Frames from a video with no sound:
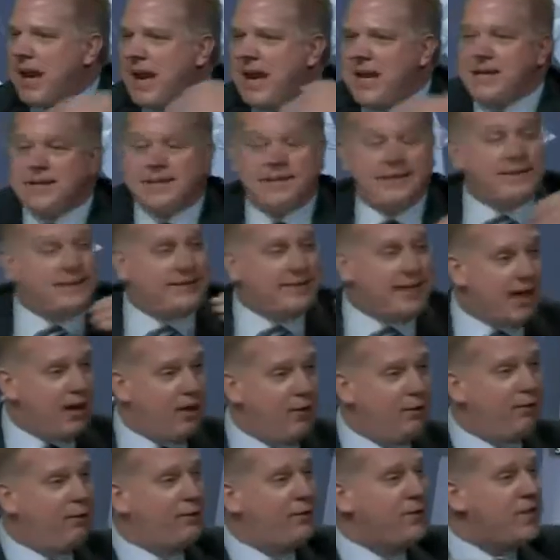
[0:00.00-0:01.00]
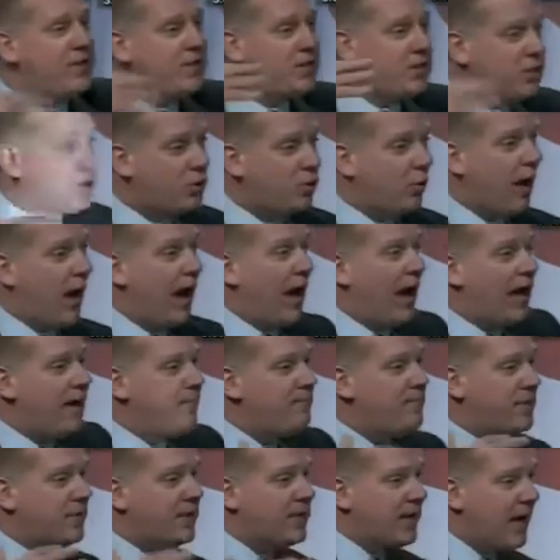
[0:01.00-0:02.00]
a
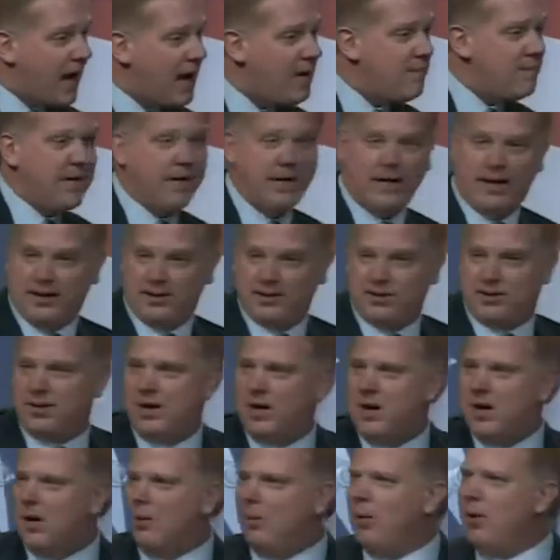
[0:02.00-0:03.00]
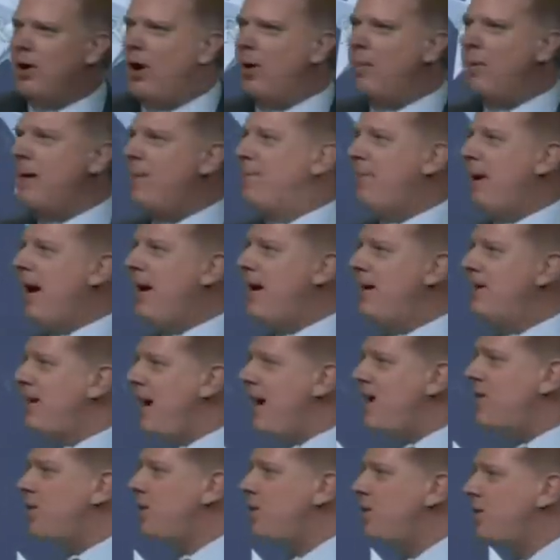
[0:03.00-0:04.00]
self-described communist. Well, nobody paid
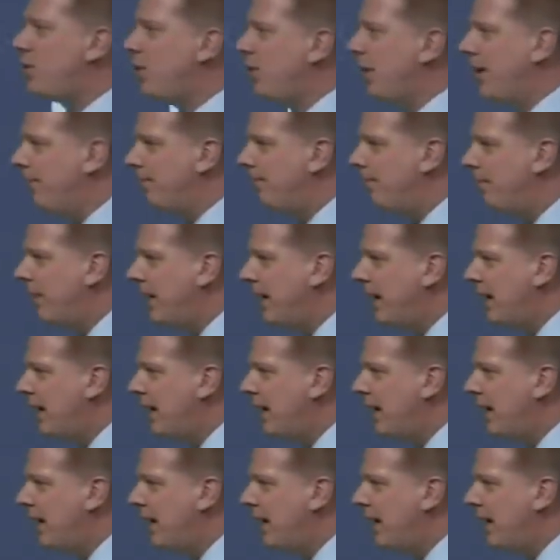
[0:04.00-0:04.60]
attention to him.